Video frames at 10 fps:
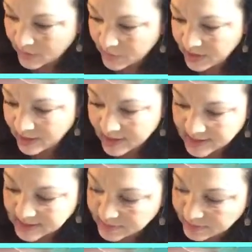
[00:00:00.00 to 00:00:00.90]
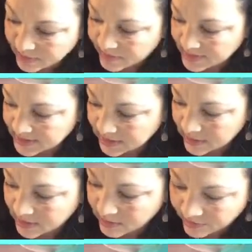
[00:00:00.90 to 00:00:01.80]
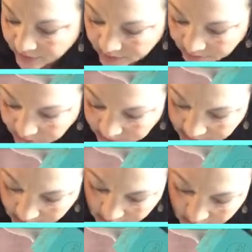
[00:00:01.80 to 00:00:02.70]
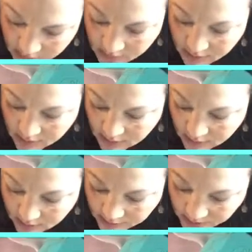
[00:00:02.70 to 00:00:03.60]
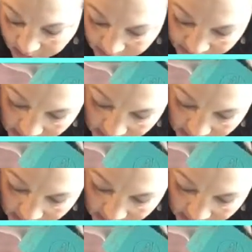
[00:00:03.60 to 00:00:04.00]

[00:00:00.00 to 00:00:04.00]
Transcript: I want to kind of smooth this E over a little bit. Put